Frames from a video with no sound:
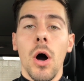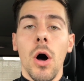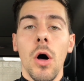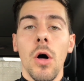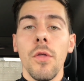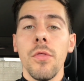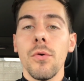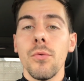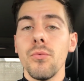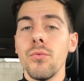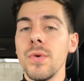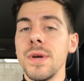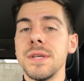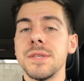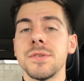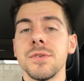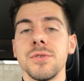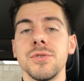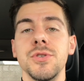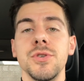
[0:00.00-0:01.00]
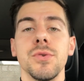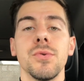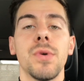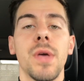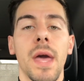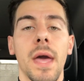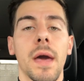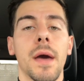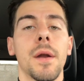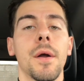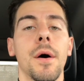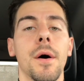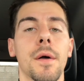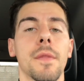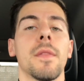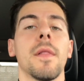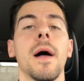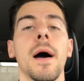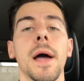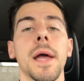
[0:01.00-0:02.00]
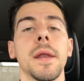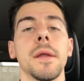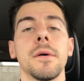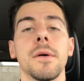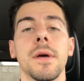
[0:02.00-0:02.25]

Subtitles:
all the research you can online.